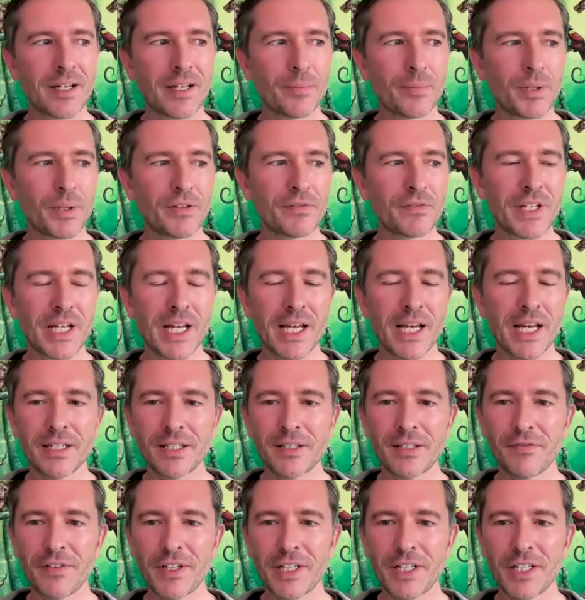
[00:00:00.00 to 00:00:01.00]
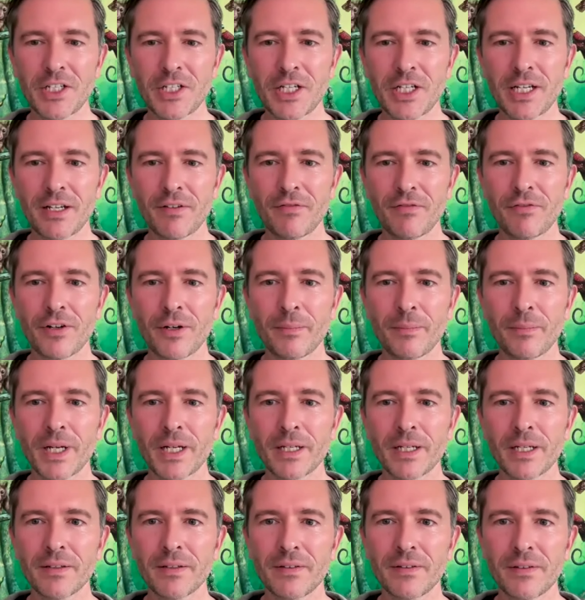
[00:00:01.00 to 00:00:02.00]
a couple of days, Fiji for a
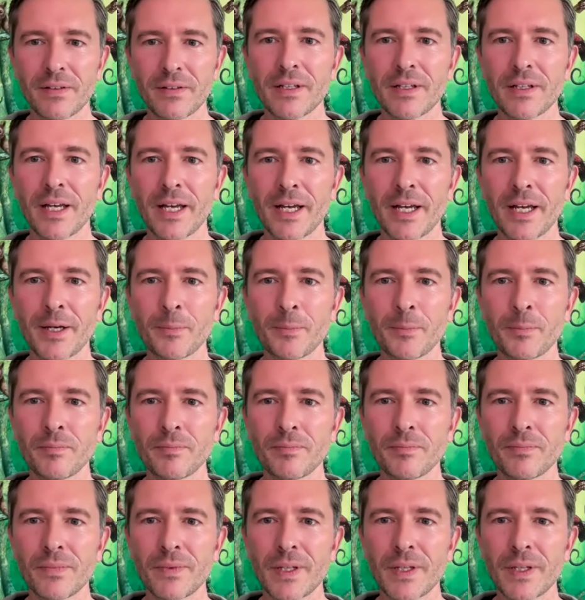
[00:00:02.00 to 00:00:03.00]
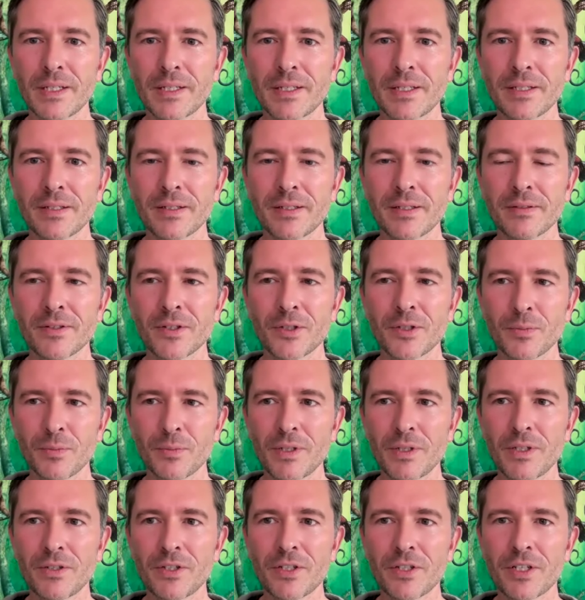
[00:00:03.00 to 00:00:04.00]
month. There's some
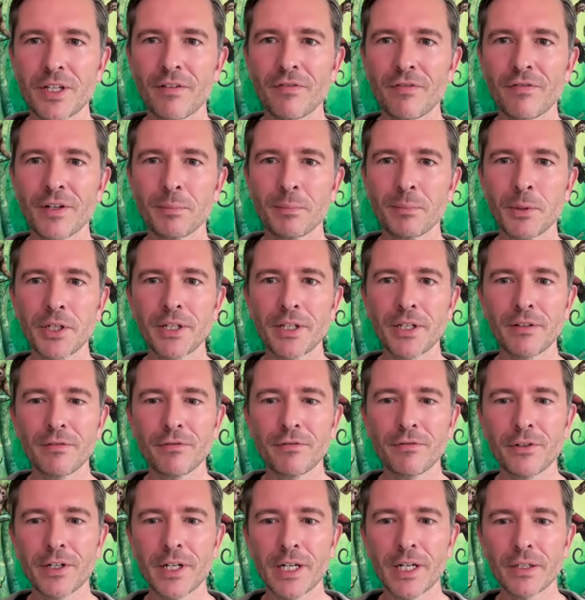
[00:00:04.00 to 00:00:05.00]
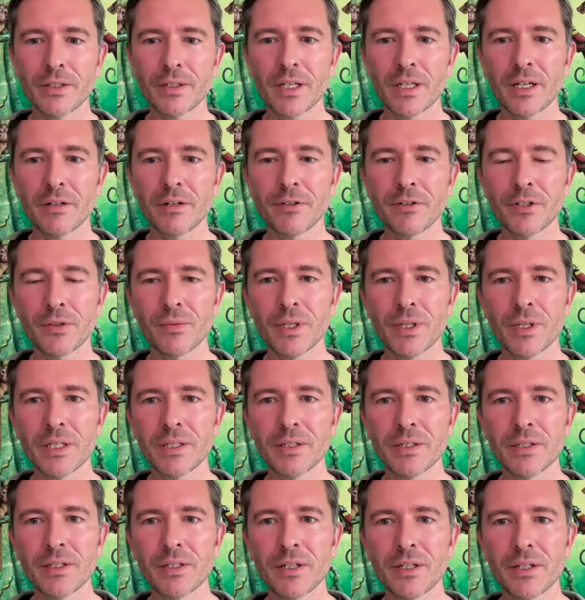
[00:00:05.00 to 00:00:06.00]
new stuff I'm looking for out there as
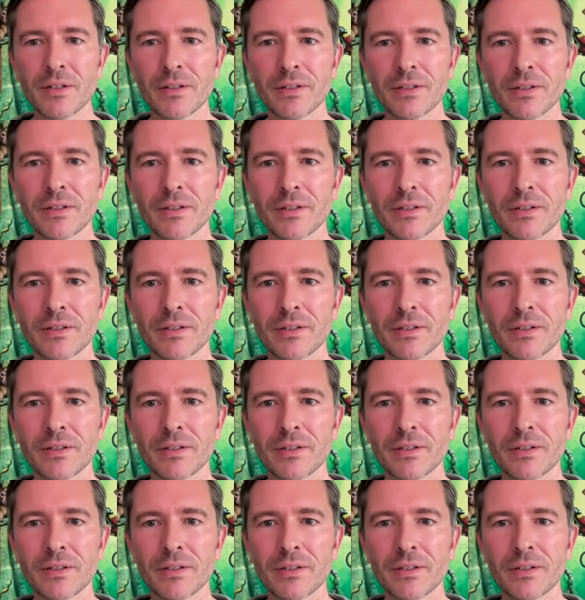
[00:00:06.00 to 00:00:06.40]
well. So